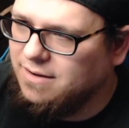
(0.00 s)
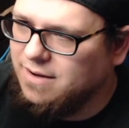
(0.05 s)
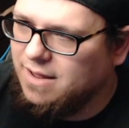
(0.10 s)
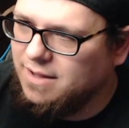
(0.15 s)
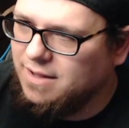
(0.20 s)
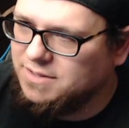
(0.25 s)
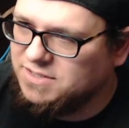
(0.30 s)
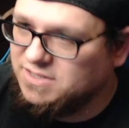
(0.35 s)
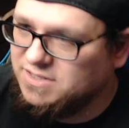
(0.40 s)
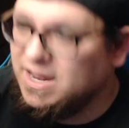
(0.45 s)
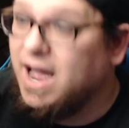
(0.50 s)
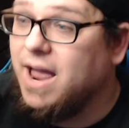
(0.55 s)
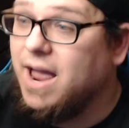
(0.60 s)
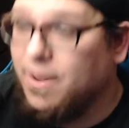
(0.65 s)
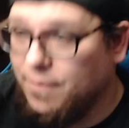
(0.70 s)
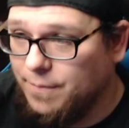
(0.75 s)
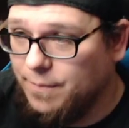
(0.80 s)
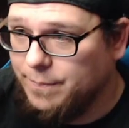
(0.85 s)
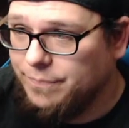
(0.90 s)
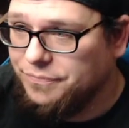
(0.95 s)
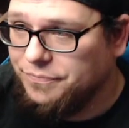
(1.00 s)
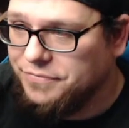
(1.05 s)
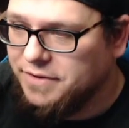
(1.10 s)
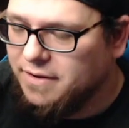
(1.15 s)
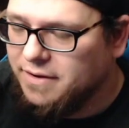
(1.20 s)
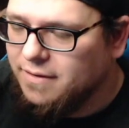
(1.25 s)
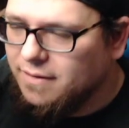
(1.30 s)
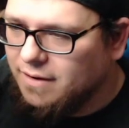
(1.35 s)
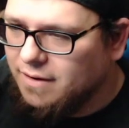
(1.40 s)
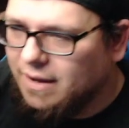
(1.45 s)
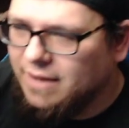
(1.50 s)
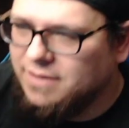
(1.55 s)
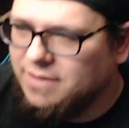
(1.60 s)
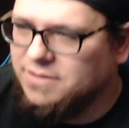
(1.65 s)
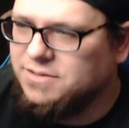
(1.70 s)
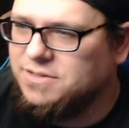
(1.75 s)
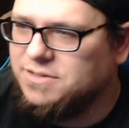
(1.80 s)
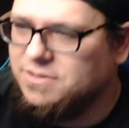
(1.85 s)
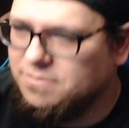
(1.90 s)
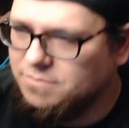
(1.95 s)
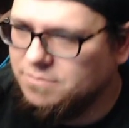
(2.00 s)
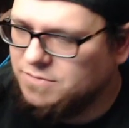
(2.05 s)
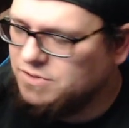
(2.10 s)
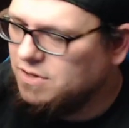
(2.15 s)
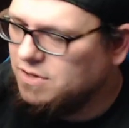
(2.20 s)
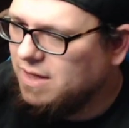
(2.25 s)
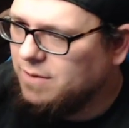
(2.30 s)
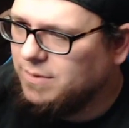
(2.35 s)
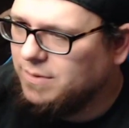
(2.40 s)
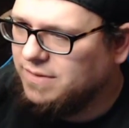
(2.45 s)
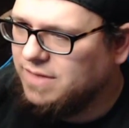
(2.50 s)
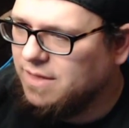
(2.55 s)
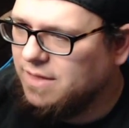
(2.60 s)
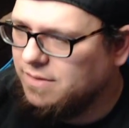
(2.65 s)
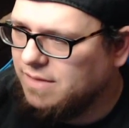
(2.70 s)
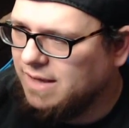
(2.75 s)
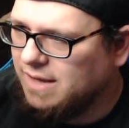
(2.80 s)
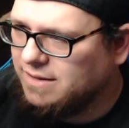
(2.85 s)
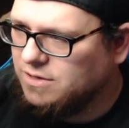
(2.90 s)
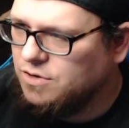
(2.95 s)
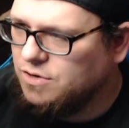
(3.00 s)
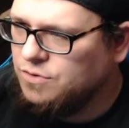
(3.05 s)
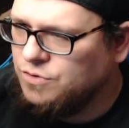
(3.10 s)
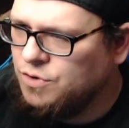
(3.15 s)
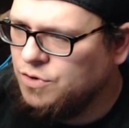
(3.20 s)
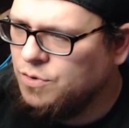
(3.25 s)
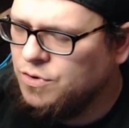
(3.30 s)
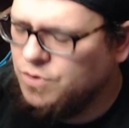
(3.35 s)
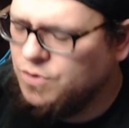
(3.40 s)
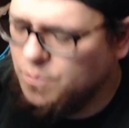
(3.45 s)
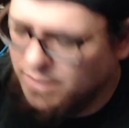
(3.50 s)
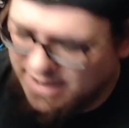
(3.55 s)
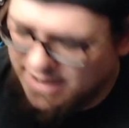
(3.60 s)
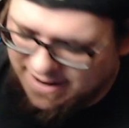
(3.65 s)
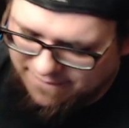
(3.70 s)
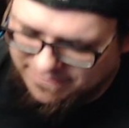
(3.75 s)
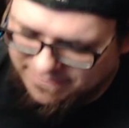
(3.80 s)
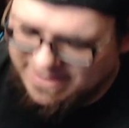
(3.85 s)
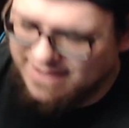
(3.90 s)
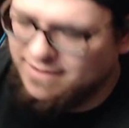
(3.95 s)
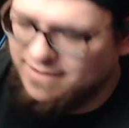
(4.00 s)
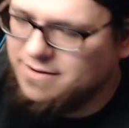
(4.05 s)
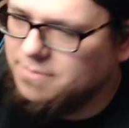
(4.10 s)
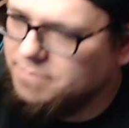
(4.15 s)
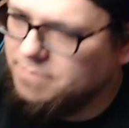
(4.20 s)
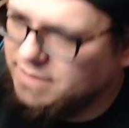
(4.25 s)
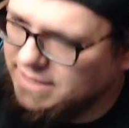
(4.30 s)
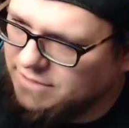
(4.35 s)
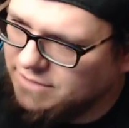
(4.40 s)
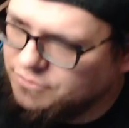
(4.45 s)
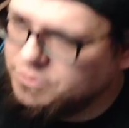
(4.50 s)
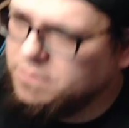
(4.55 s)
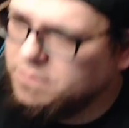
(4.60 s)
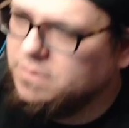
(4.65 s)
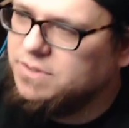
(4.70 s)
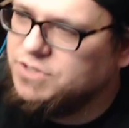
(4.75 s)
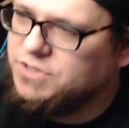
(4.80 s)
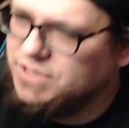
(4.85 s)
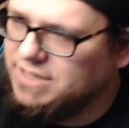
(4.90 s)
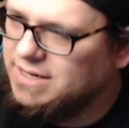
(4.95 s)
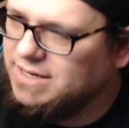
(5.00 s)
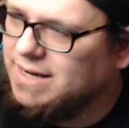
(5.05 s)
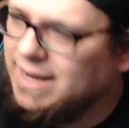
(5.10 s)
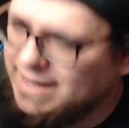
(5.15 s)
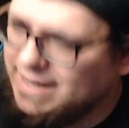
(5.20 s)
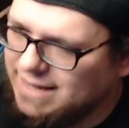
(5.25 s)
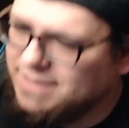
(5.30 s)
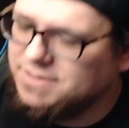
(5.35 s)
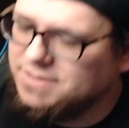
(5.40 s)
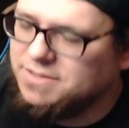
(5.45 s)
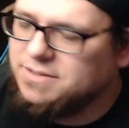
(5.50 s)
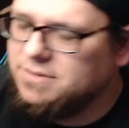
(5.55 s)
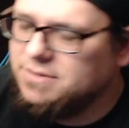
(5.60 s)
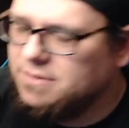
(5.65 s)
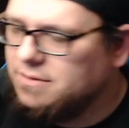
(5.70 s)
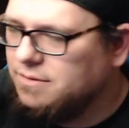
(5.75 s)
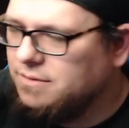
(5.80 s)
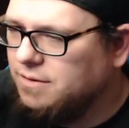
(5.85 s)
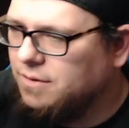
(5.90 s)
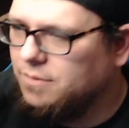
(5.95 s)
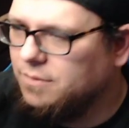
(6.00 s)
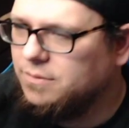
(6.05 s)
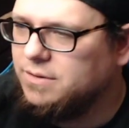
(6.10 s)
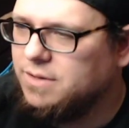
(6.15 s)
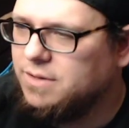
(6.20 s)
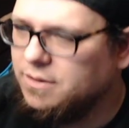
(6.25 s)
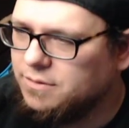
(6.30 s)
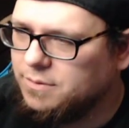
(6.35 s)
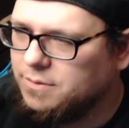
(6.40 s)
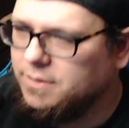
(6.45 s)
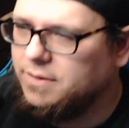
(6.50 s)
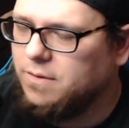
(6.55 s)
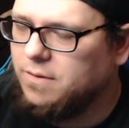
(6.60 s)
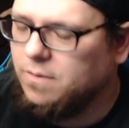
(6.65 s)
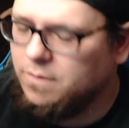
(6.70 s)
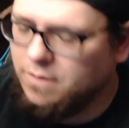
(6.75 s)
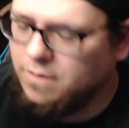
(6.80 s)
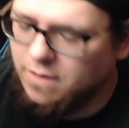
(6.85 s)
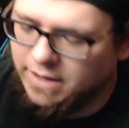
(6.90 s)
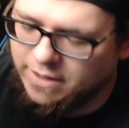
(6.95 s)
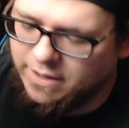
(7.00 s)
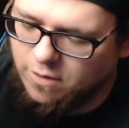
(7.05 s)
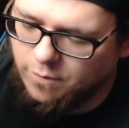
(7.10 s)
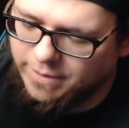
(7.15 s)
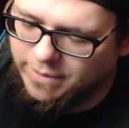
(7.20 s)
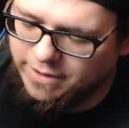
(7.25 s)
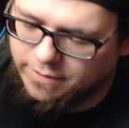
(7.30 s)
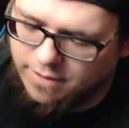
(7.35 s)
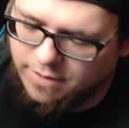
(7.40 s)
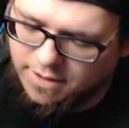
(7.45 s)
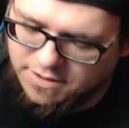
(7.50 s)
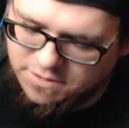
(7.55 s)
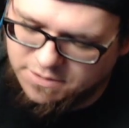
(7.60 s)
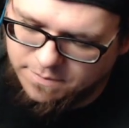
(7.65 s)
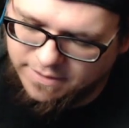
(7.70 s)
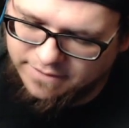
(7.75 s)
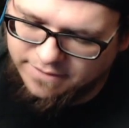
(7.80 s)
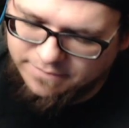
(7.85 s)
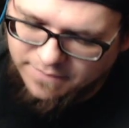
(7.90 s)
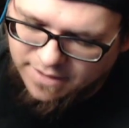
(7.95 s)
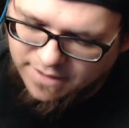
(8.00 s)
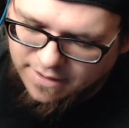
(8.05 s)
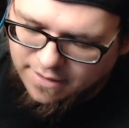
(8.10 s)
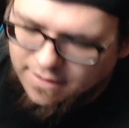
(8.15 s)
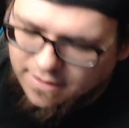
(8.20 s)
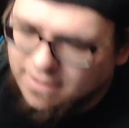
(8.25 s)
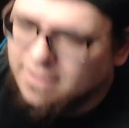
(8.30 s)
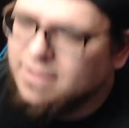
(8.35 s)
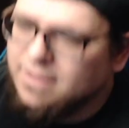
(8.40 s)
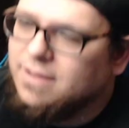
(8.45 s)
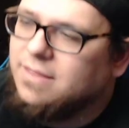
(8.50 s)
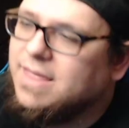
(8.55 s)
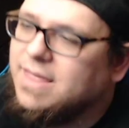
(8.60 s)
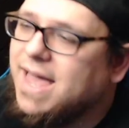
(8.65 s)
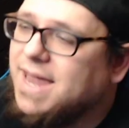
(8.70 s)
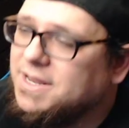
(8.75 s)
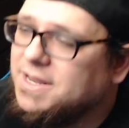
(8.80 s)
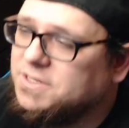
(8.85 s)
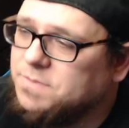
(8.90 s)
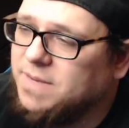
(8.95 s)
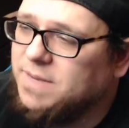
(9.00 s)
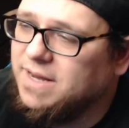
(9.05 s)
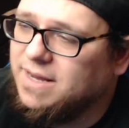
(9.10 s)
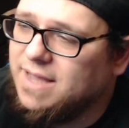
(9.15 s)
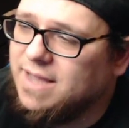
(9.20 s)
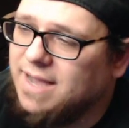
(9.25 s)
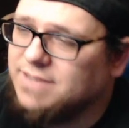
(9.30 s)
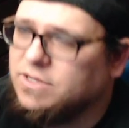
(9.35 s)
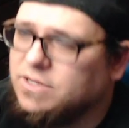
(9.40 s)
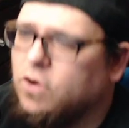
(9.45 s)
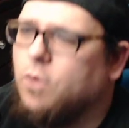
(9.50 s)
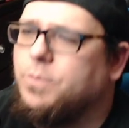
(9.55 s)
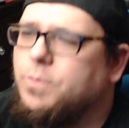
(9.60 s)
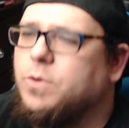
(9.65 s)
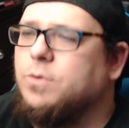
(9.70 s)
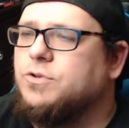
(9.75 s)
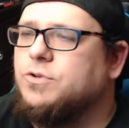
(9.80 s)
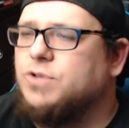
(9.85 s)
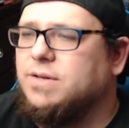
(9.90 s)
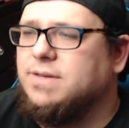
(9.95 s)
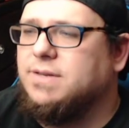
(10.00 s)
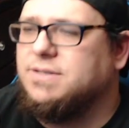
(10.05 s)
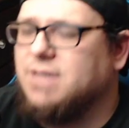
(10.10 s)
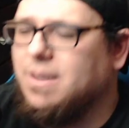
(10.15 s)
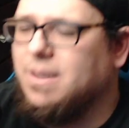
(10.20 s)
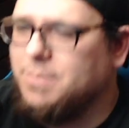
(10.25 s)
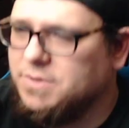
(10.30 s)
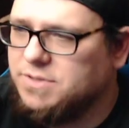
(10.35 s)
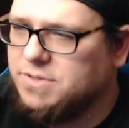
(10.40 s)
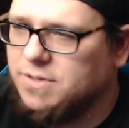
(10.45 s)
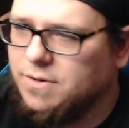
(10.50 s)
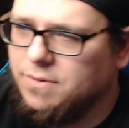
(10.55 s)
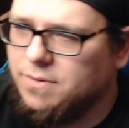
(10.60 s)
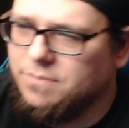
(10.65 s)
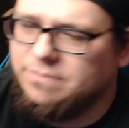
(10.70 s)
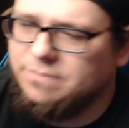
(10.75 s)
style, so that would you would have that complete trilogy, I guess, congruent all the way across. But that is me, guys. I hope you enjoyed this episode.